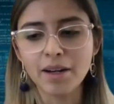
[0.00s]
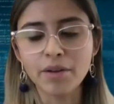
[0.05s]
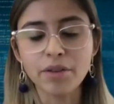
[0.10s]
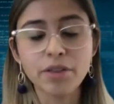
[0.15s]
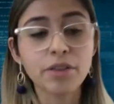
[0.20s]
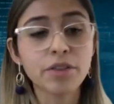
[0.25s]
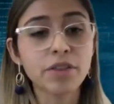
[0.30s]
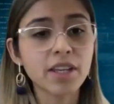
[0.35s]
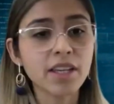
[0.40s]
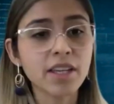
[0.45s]

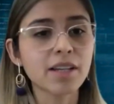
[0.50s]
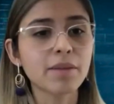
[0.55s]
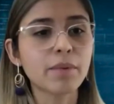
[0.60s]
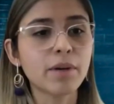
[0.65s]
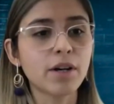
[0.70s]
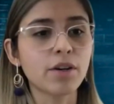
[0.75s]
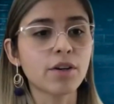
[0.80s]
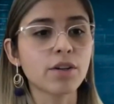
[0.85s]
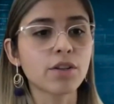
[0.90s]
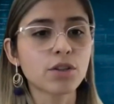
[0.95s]
think
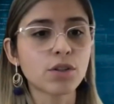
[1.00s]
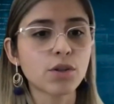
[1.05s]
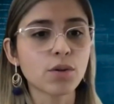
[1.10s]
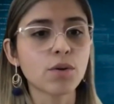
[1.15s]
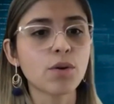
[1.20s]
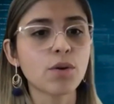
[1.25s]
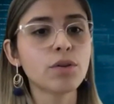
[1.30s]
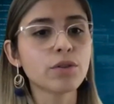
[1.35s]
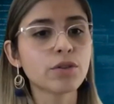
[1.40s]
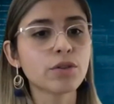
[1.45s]
about
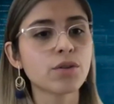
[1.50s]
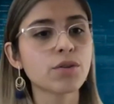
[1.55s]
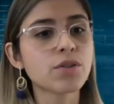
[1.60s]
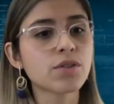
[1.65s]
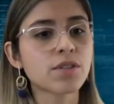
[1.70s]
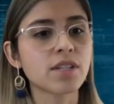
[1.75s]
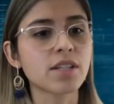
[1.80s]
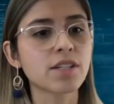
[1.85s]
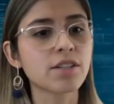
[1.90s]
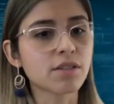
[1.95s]
all
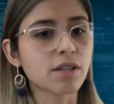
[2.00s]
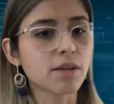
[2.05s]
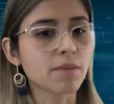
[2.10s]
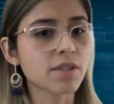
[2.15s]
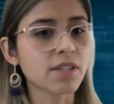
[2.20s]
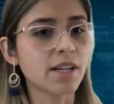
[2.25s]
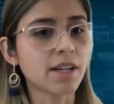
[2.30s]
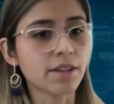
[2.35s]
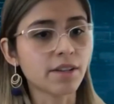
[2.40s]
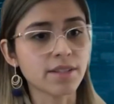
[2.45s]
those
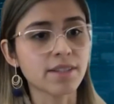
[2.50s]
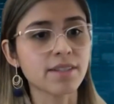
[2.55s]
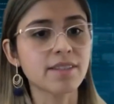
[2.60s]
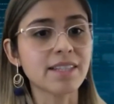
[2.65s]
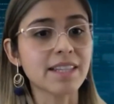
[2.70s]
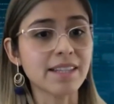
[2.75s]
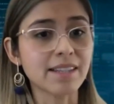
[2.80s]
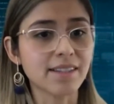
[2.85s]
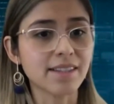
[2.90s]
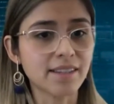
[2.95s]
synonyms as
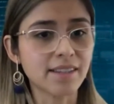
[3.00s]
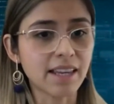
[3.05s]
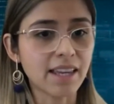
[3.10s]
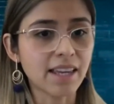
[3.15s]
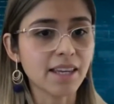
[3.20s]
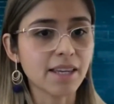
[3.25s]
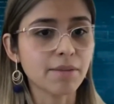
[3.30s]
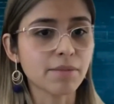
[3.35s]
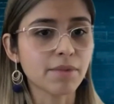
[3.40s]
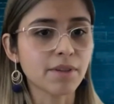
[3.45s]
the
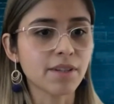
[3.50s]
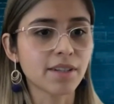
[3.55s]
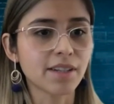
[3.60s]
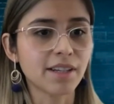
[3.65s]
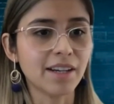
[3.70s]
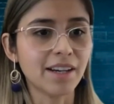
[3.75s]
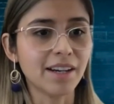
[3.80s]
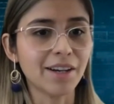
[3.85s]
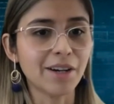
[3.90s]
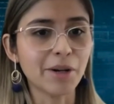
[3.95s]
same
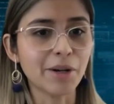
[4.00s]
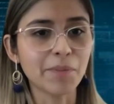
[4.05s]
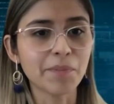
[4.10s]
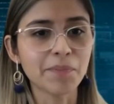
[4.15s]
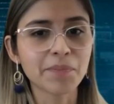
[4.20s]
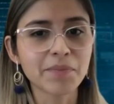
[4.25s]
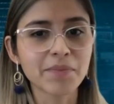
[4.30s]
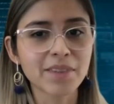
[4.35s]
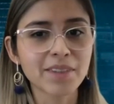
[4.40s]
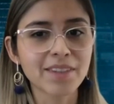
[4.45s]
as
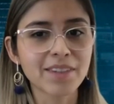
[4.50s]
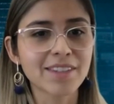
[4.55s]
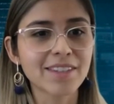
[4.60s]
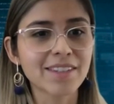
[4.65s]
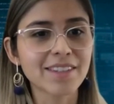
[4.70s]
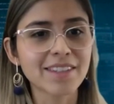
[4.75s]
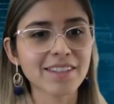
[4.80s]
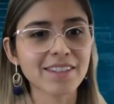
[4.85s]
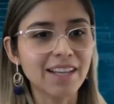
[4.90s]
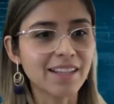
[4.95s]

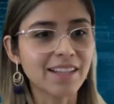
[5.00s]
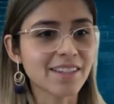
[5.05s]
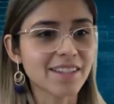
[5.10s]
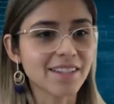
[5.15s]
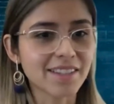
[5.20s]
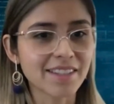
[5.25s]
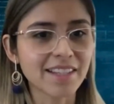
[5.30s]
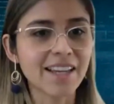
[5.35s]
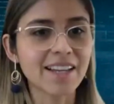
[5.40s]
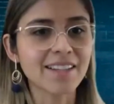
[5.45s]

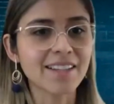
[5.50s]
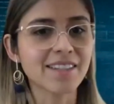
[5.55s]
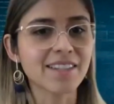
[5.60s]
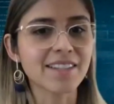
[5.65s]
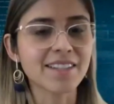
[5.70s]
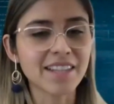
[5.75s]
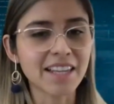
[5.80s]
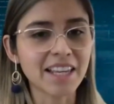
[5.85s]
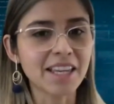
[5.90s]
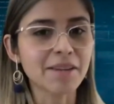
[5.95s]
the
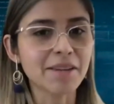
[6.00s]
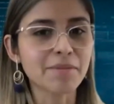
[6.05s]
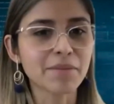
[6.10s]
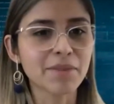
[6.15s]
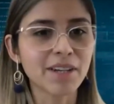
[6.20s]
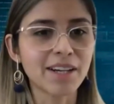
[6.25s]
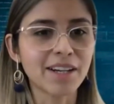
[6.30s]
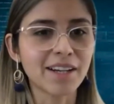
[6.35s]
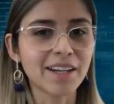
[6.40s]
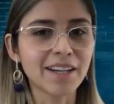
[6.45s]

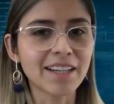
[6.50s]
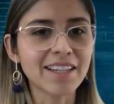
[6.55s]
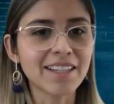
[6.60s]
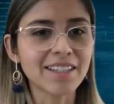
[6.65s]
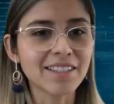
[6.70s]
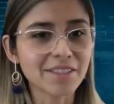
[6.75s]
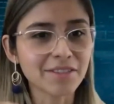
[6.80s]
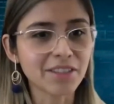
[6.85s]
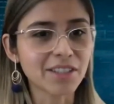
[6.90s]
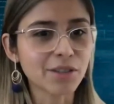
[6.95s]
same
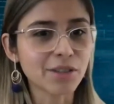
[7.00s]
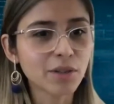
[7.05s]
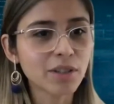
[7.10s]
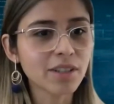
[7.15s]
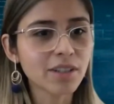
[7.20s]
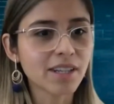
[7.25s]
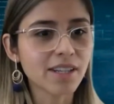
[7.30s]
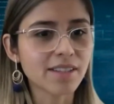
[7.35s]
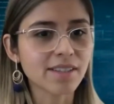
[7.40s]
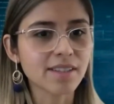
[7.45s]

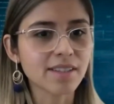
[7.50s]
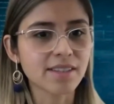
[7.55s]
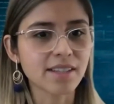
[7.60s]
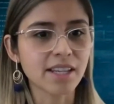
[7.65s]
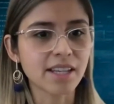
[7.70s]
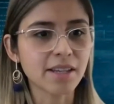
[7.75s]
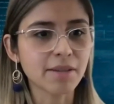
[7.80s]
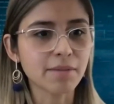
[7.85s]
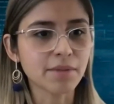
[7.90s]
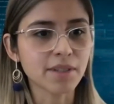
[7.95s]
individual, as the
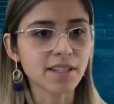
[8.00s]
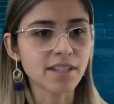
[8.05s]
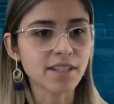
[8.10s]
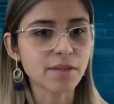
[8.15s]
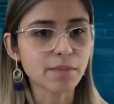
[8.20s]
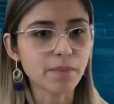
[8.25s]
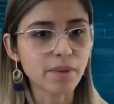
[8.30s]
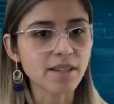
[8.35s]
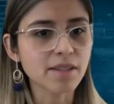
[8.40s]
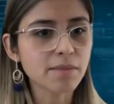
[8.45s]
same
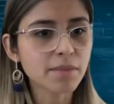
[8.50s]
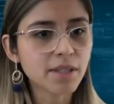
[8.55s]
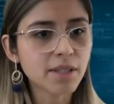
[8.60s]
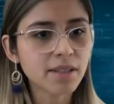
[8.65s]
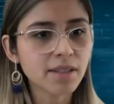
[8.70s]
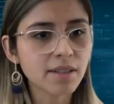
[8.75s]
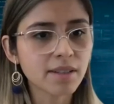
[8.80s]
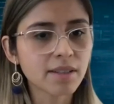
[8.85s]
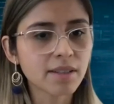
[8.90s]
specimen?